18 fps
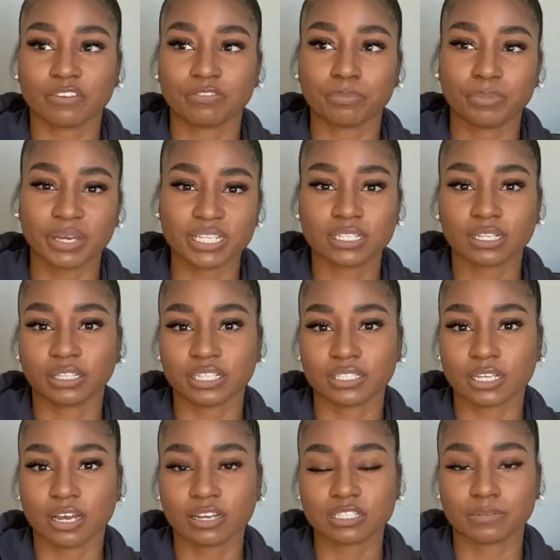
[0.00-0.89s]
And basically
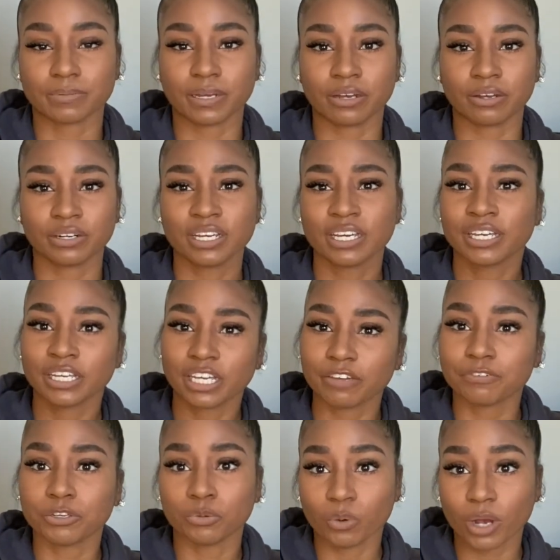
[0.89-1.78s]
talks about,
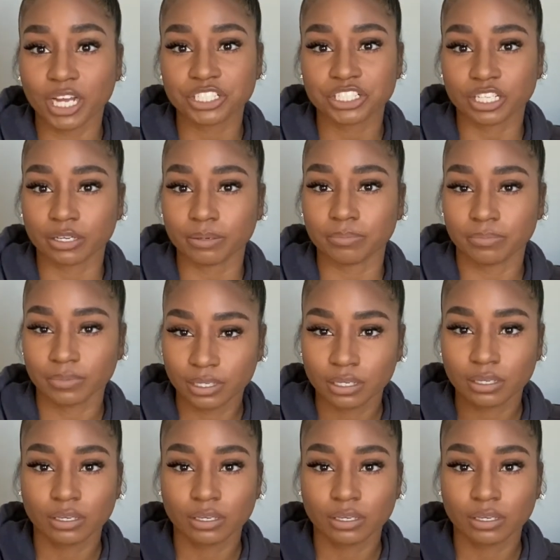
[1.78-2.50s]
if you watch him,